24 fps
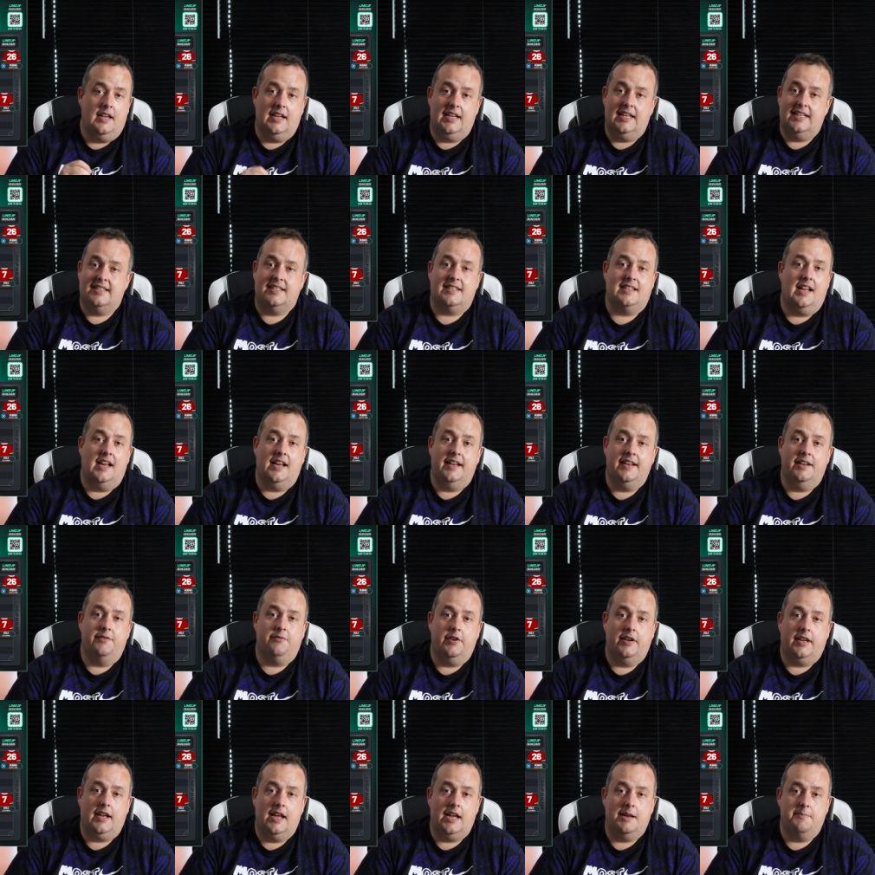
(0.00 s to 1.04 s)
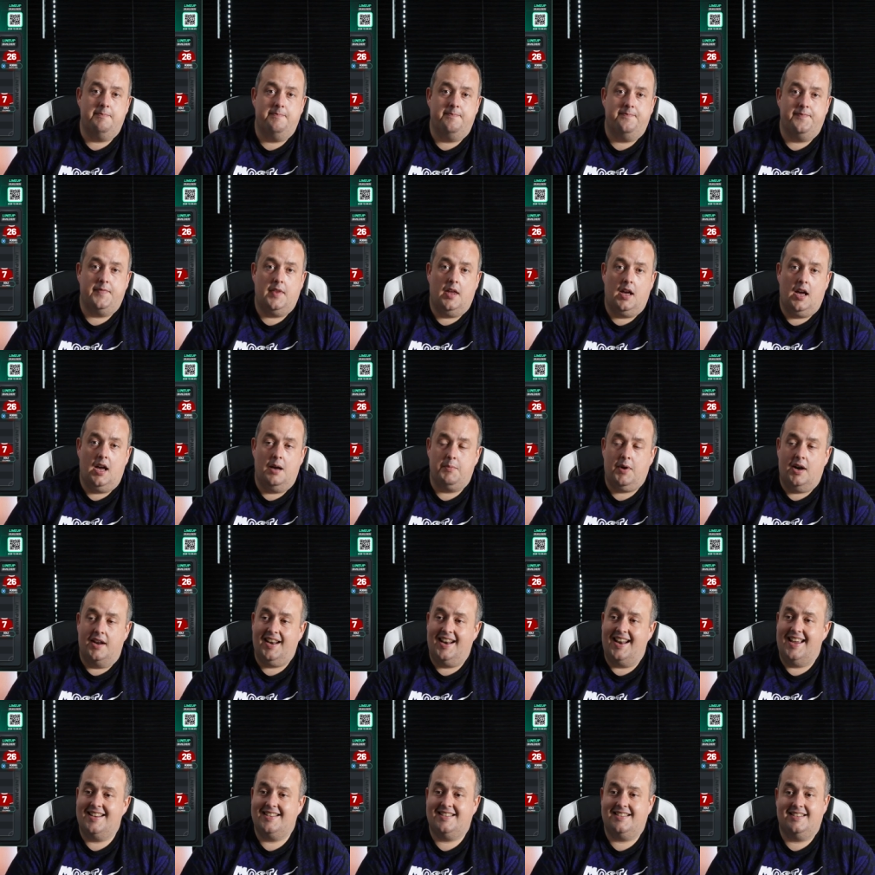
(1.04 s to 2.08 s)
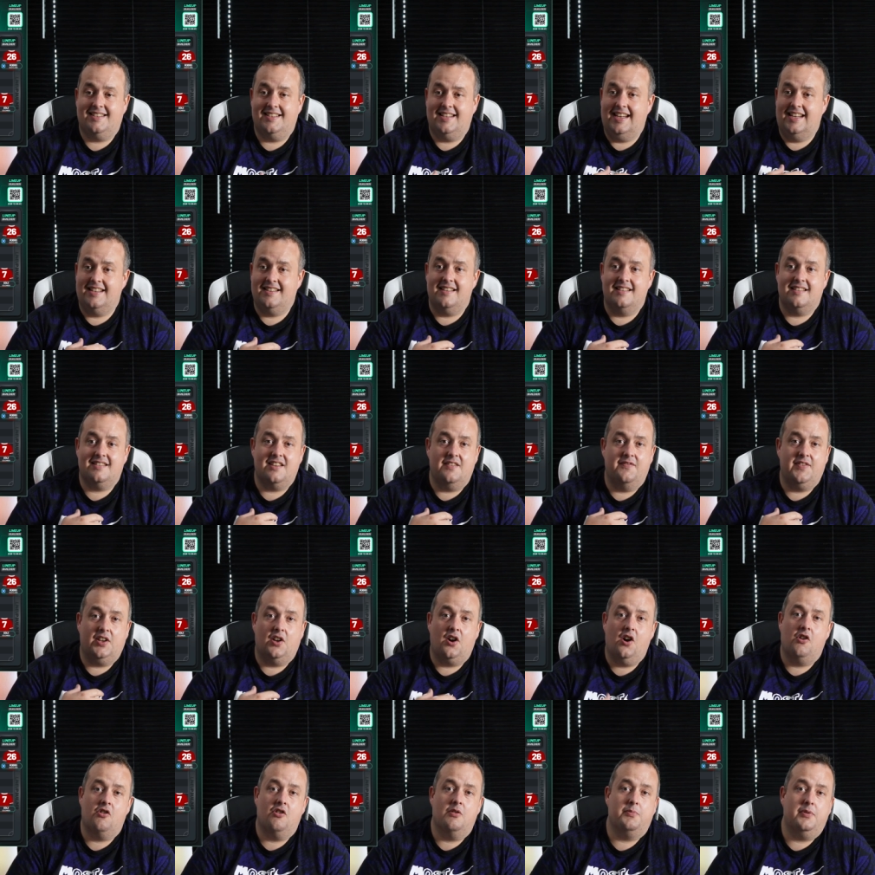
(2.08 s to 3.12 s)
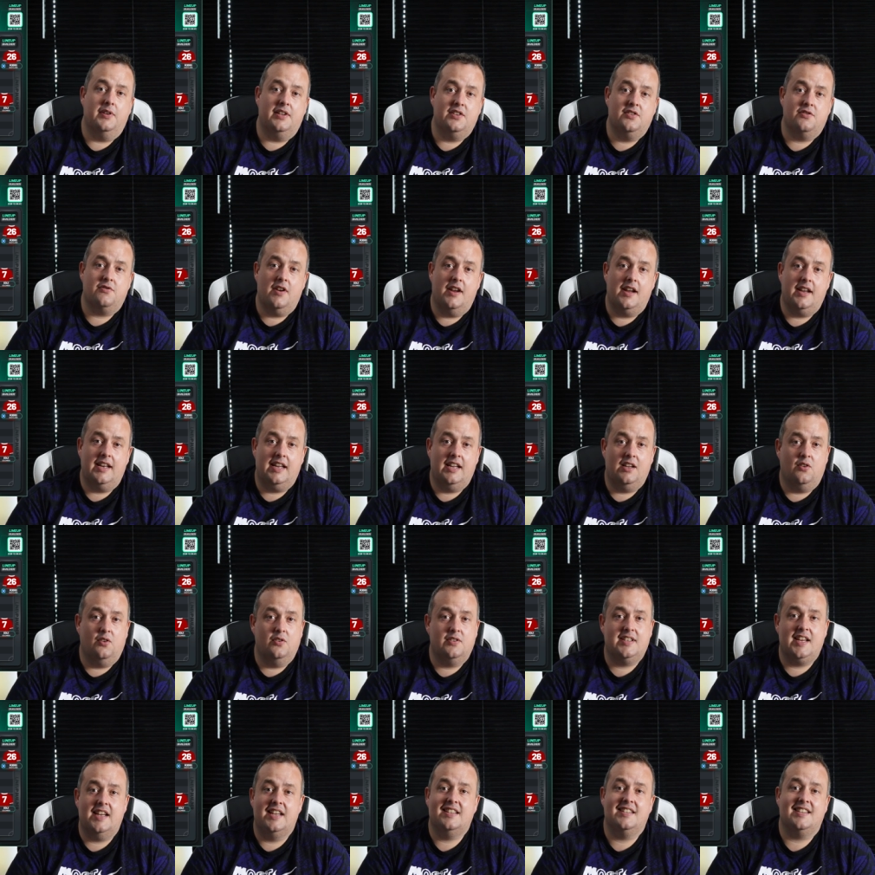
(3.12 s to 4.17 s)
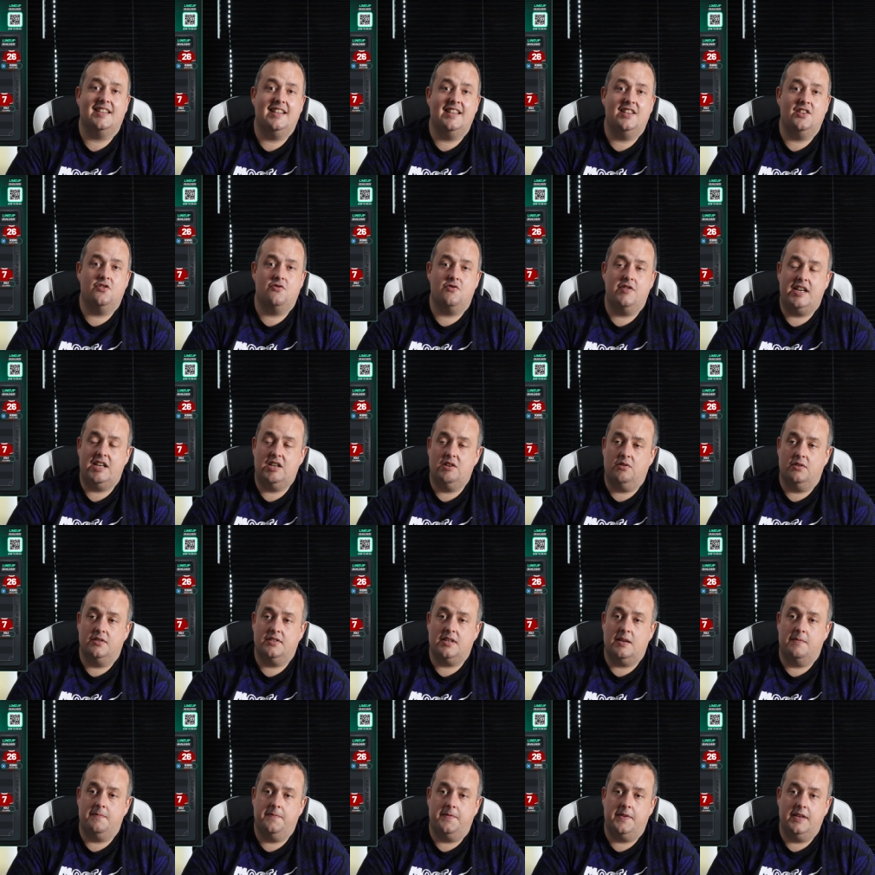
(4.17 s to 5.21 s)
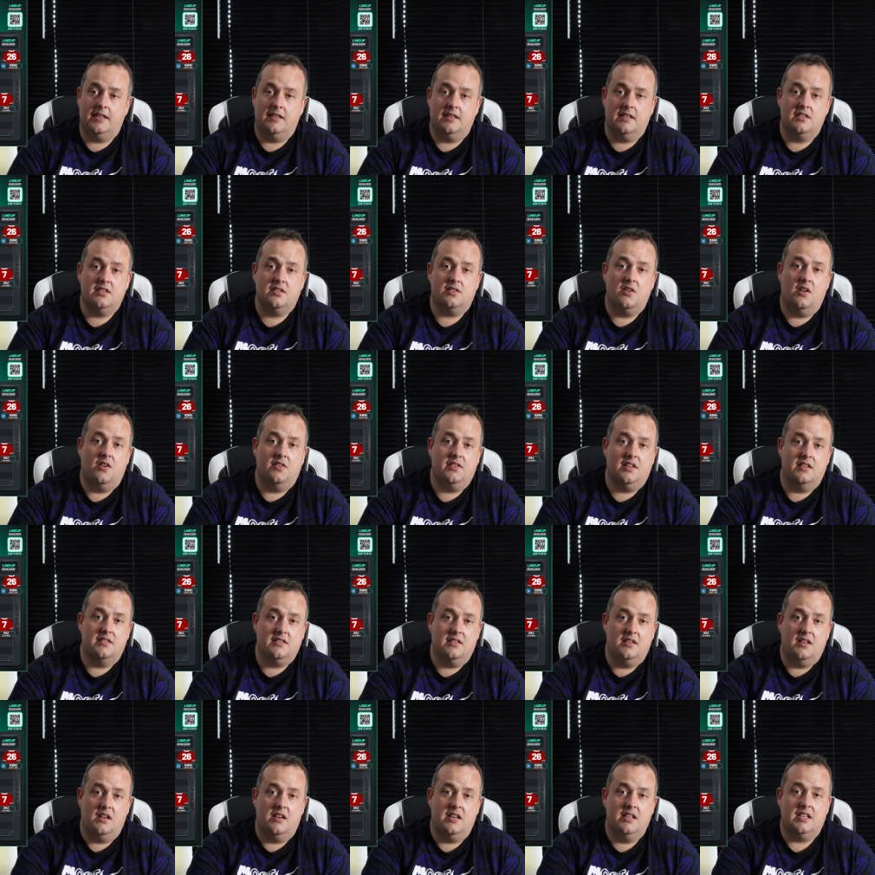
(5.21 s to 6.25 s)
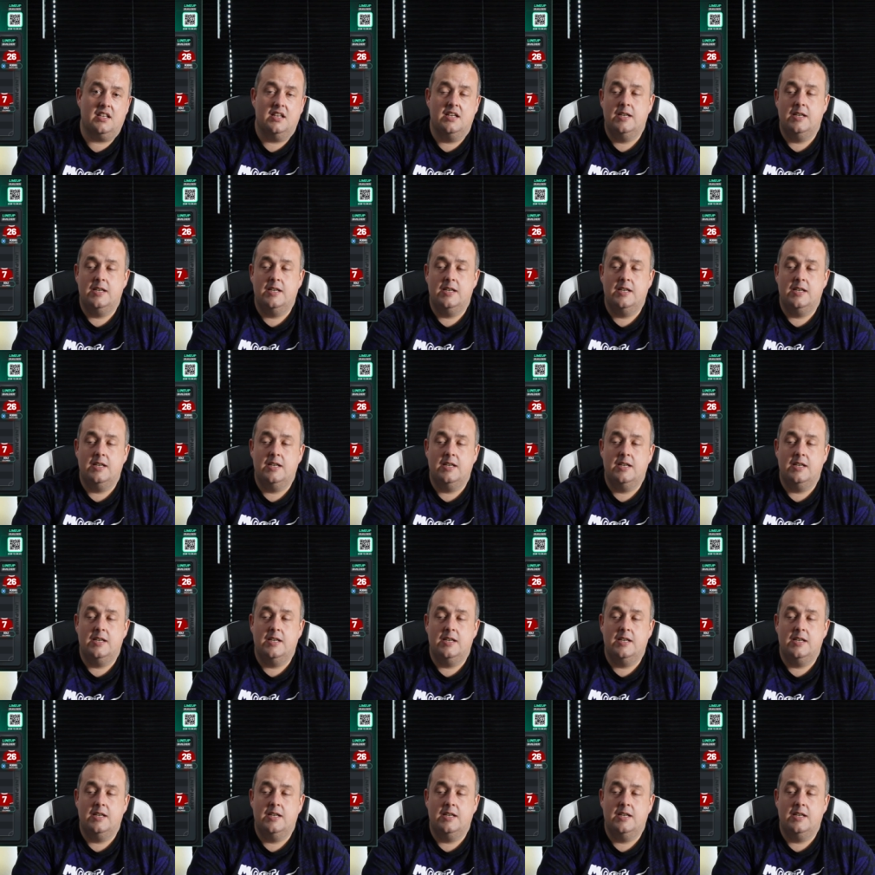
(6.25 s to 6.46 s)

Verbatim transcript: he's starting every game, um, unless he does something horrible in training or takes an injury or something that Slot doesn't like.